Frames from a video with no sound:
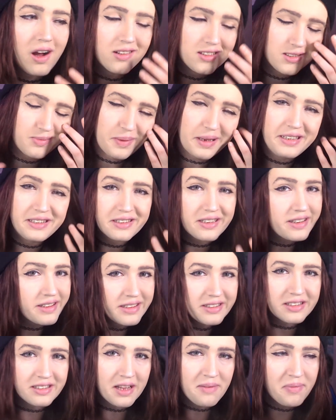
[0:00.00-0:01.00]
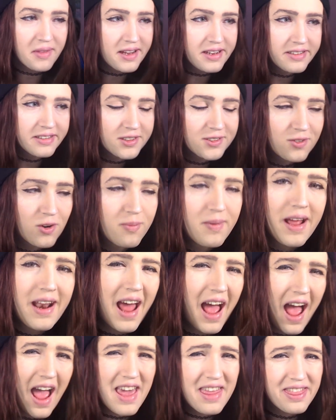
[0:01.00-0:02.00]
It's basically the same thing in this
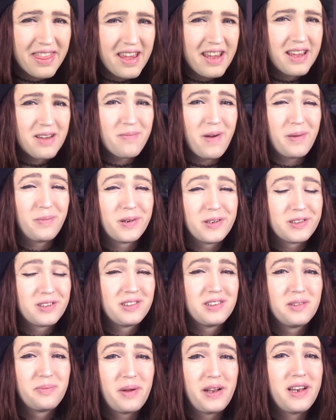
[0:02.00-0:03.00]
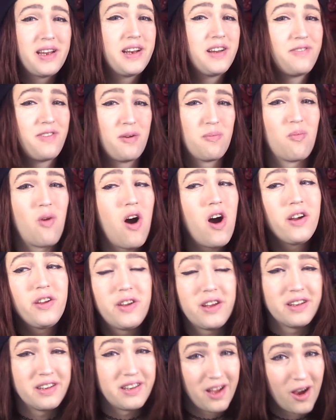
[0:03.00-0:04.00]
format, I think, in my personal opinion. If I'm wrong,
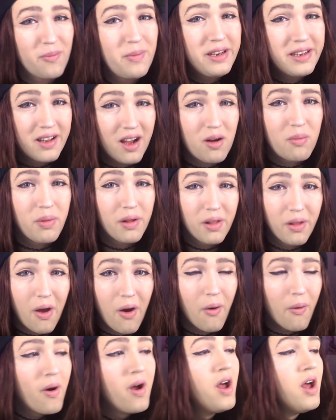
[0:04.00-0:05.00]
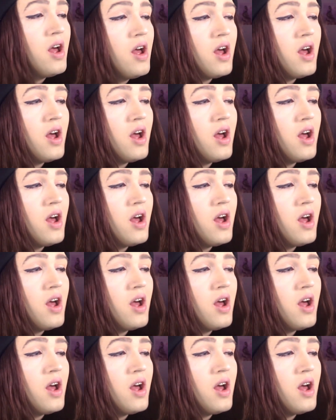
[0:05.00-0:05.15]
you can tell me down below.